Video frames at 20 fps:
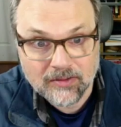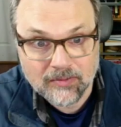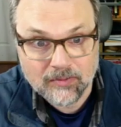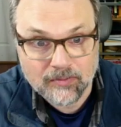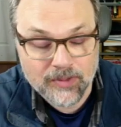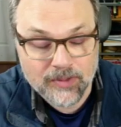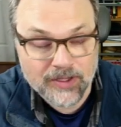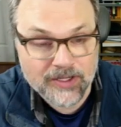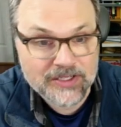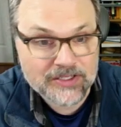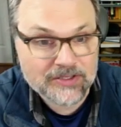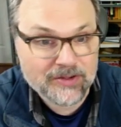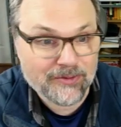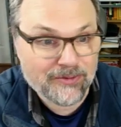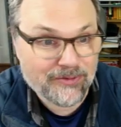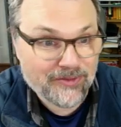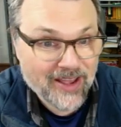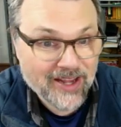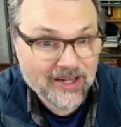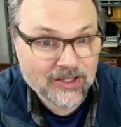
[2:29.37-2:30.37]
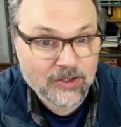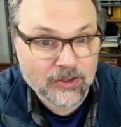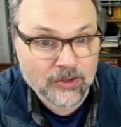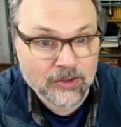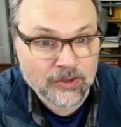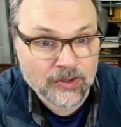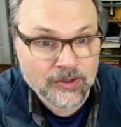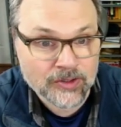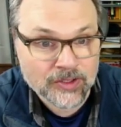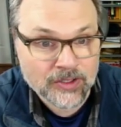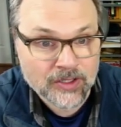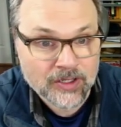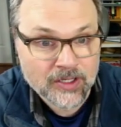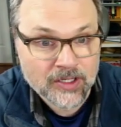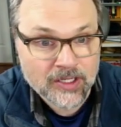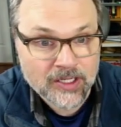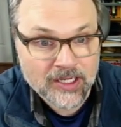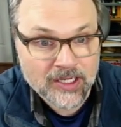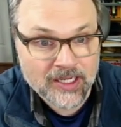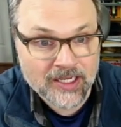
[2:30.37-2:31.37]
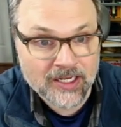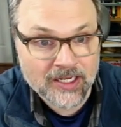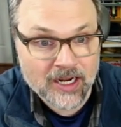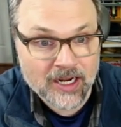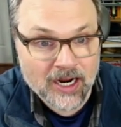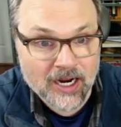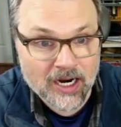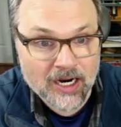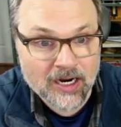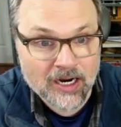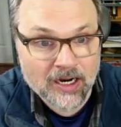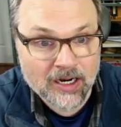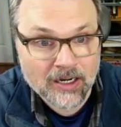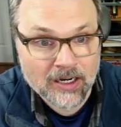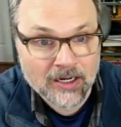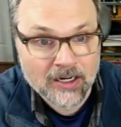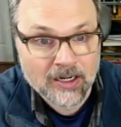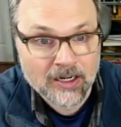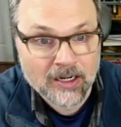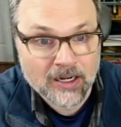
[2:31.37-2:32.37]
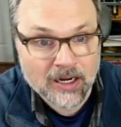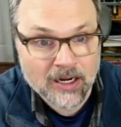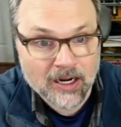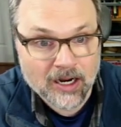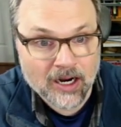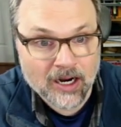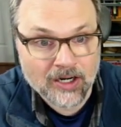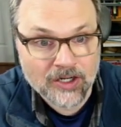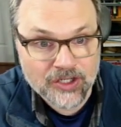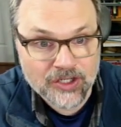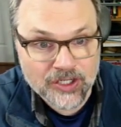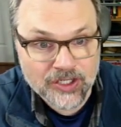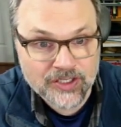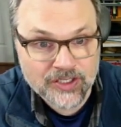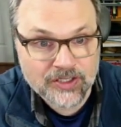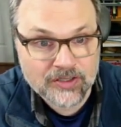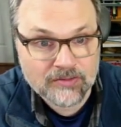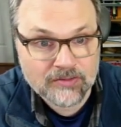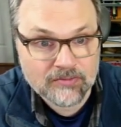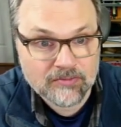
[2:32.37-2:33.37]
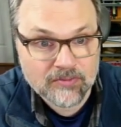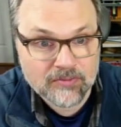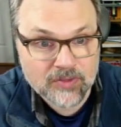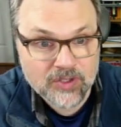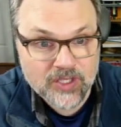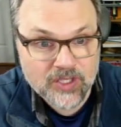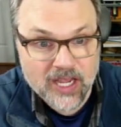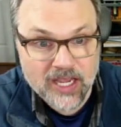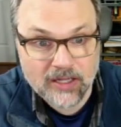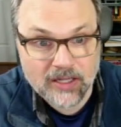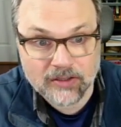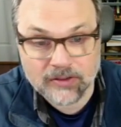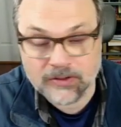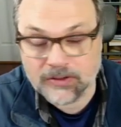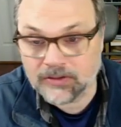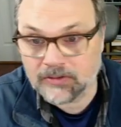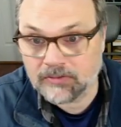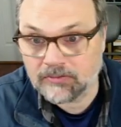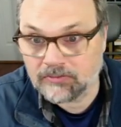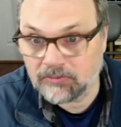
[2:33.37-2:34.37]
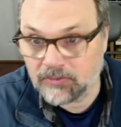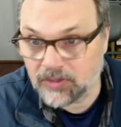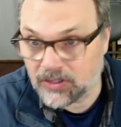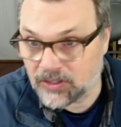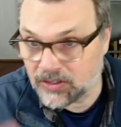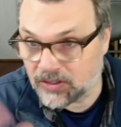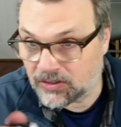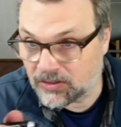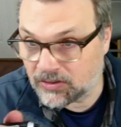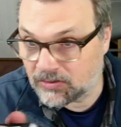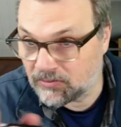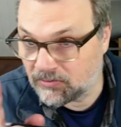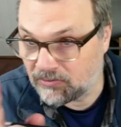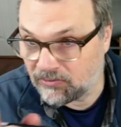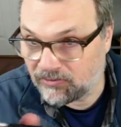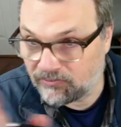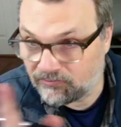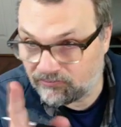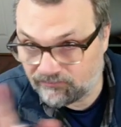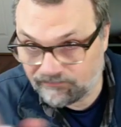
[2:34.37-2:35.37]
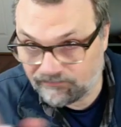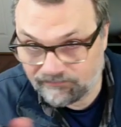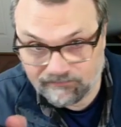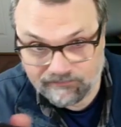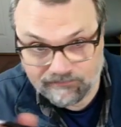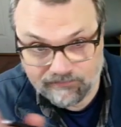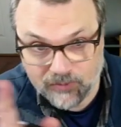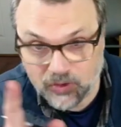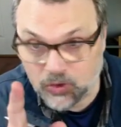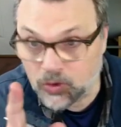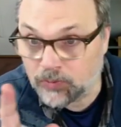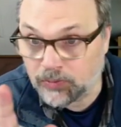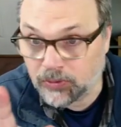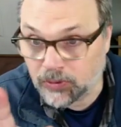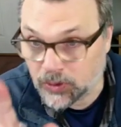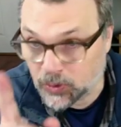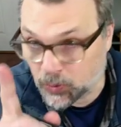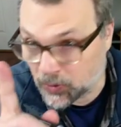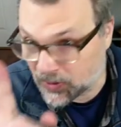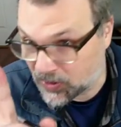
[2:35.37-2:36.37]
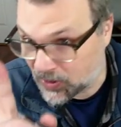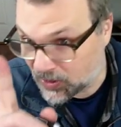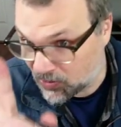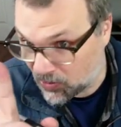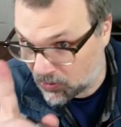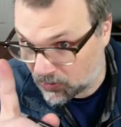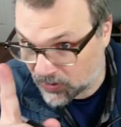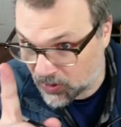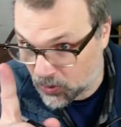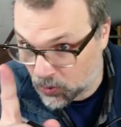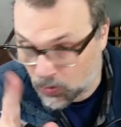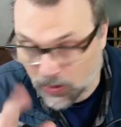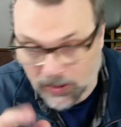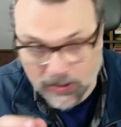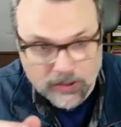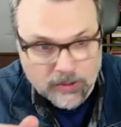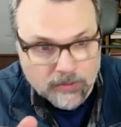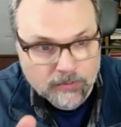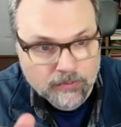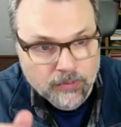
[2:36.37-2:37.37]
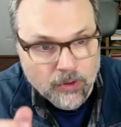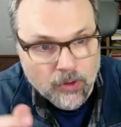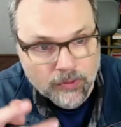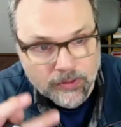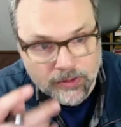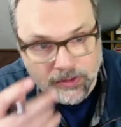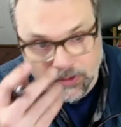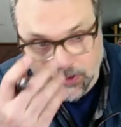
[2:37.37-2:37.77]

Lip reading: because the vectors in R are just scalars. They're just tuples with only one component.